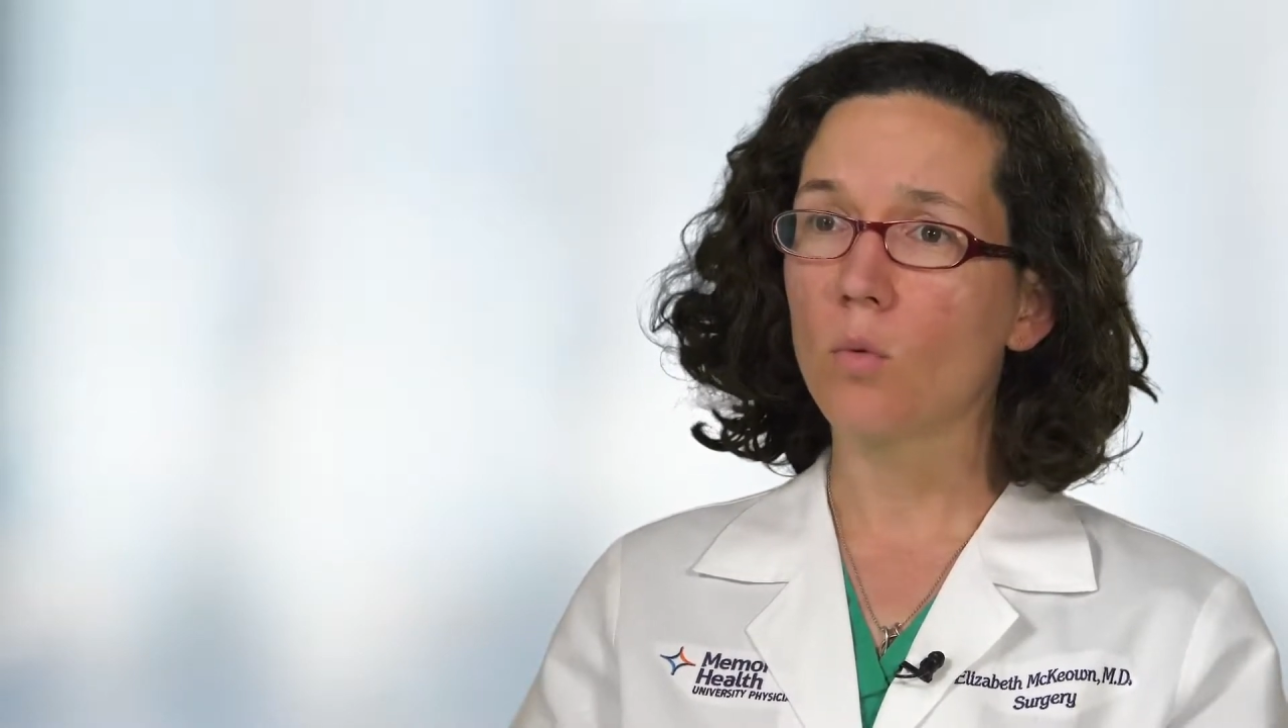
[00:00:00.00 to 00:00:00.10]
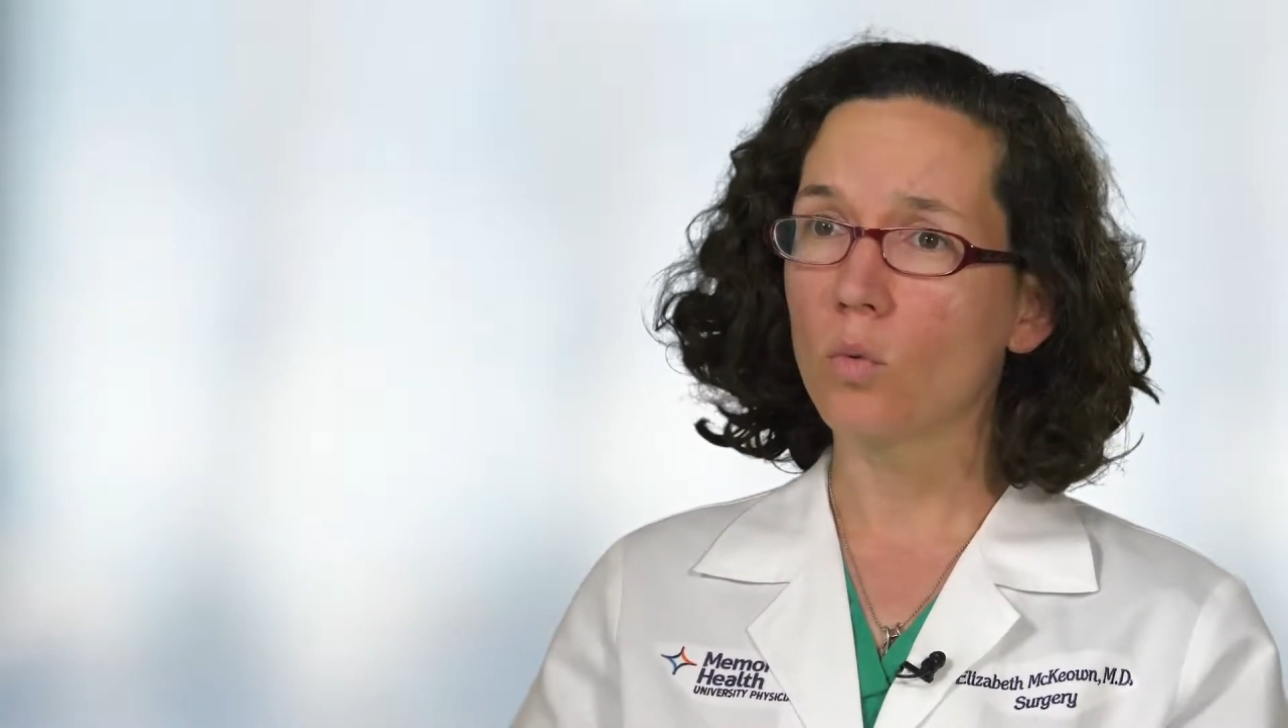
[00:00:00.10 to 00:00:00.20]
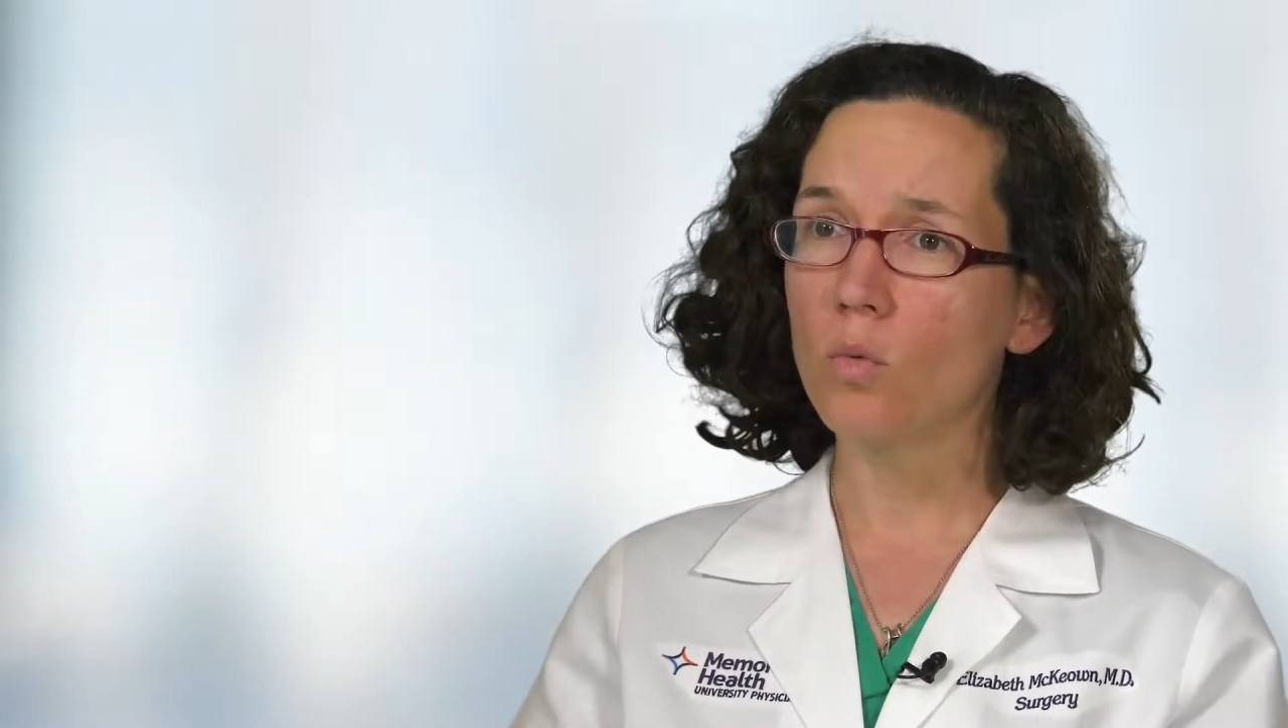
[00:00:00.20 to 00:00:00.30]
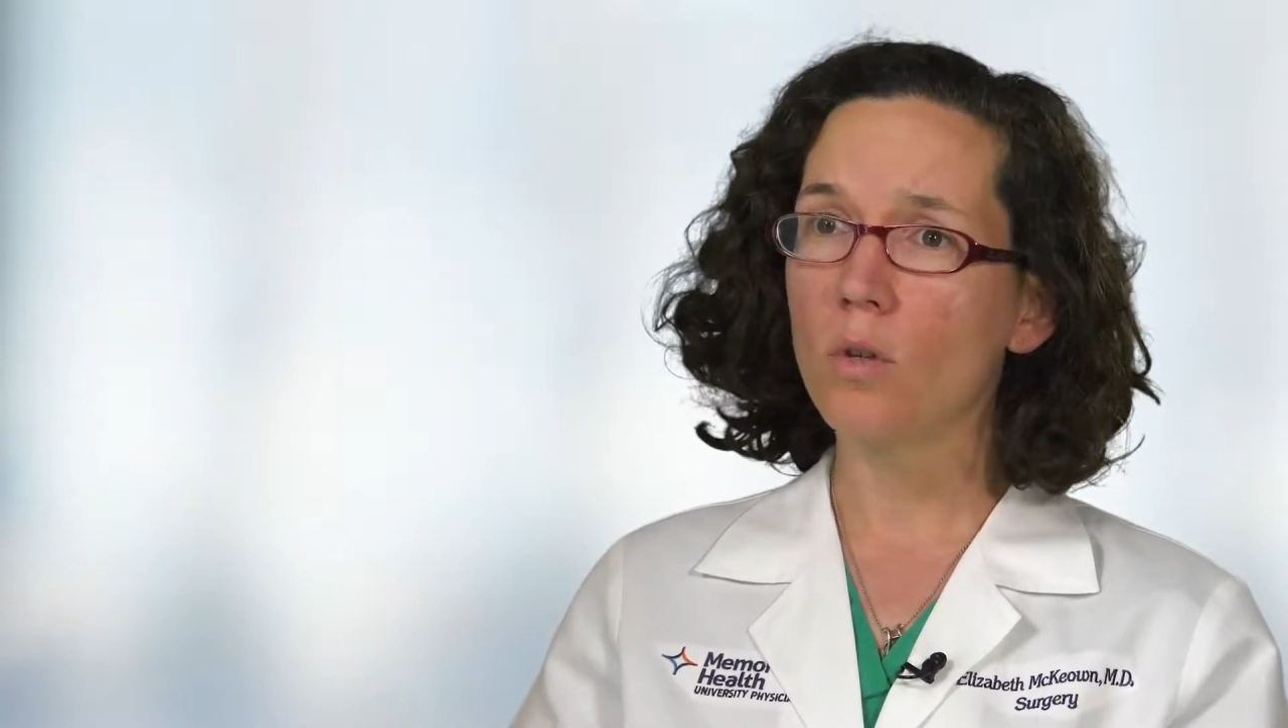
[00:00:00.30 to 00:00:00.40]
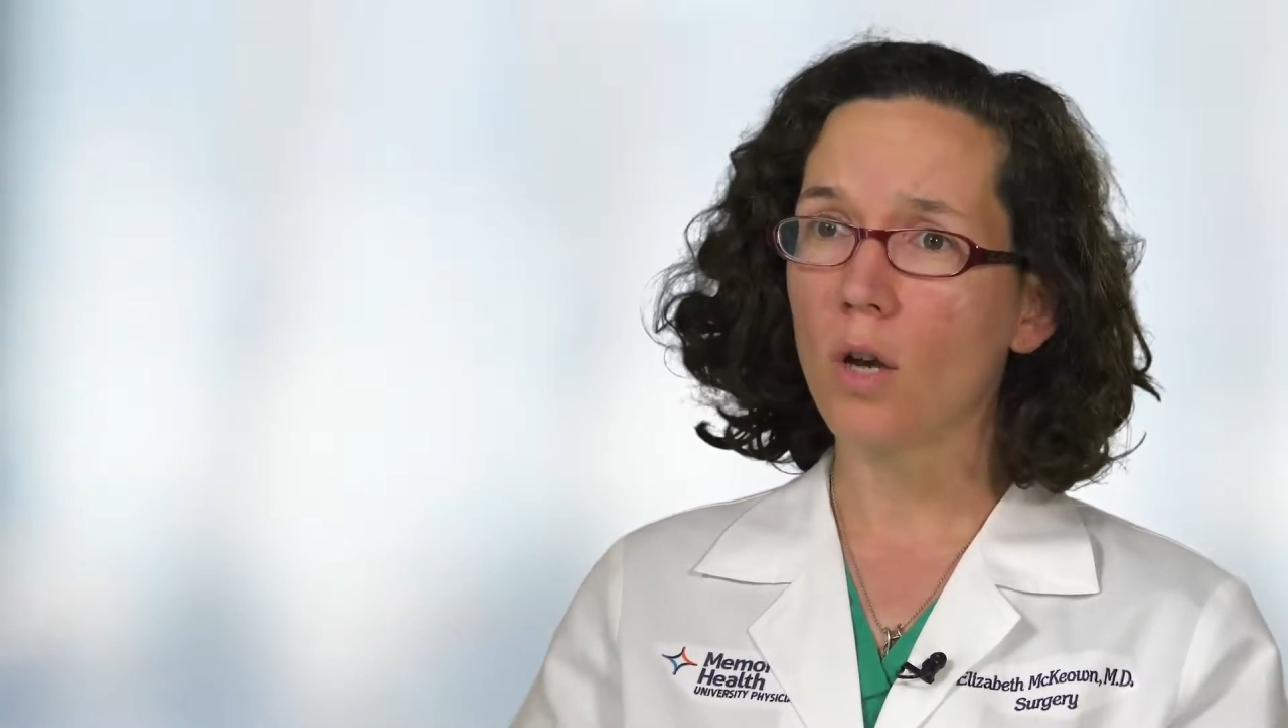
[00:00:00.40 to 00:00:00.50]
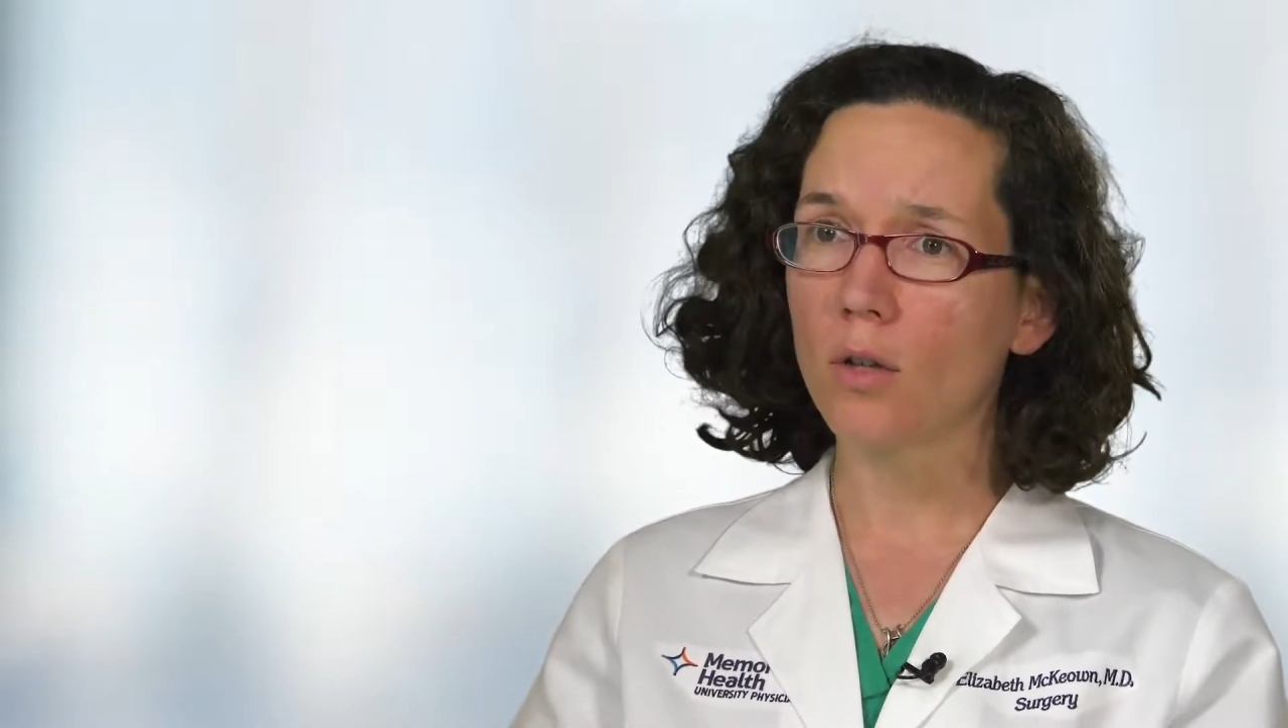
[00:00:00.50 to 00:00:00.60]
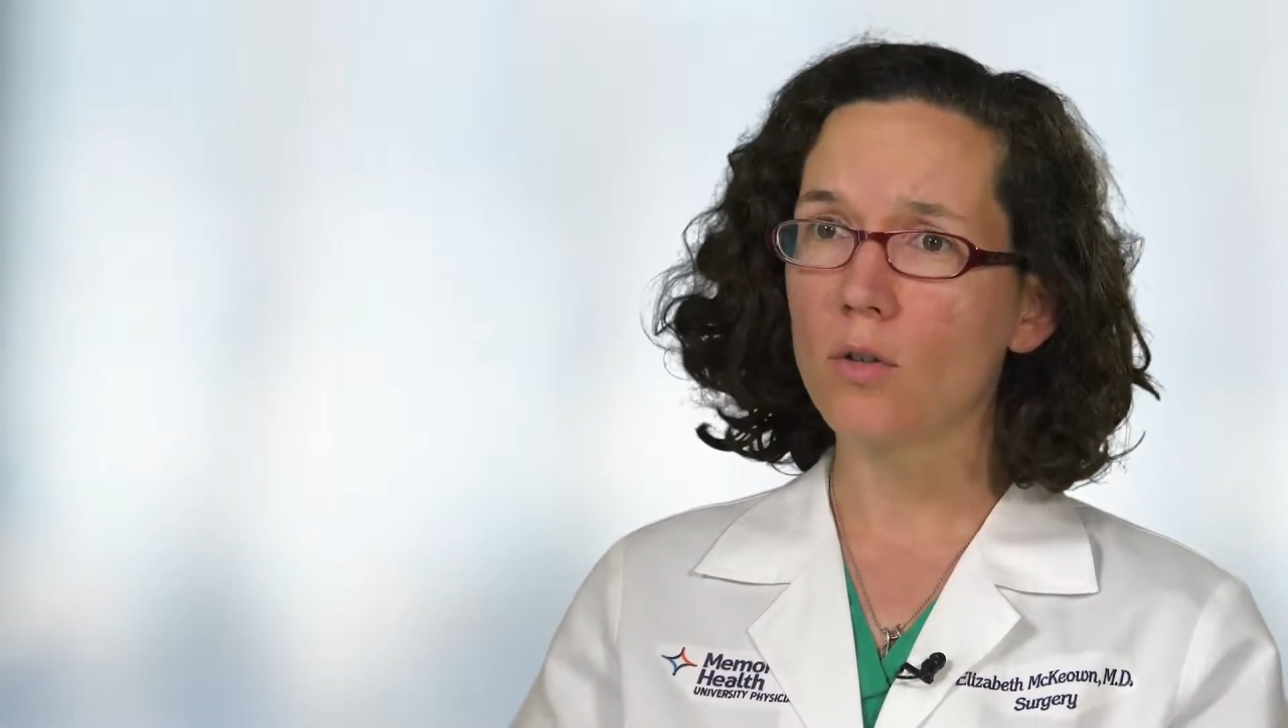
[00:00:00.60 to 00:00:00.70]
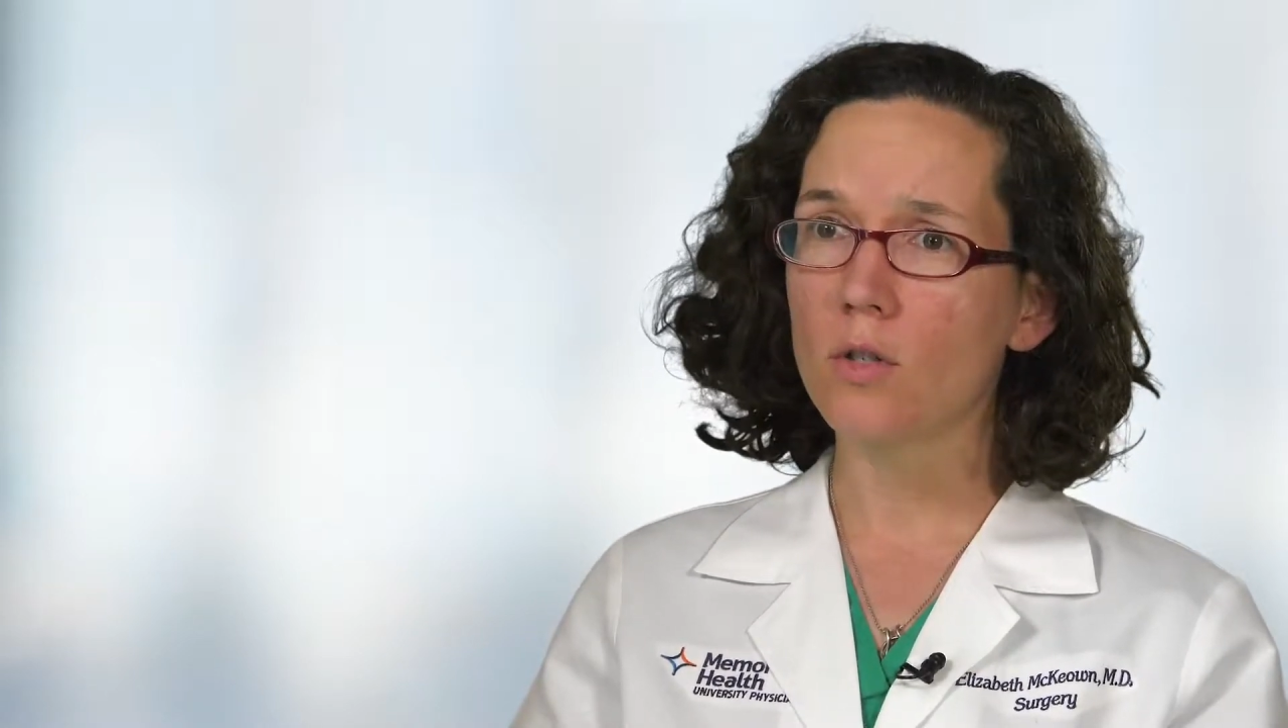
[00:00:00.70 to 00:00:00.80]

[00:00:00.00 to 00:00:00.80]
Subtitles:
maroon-colored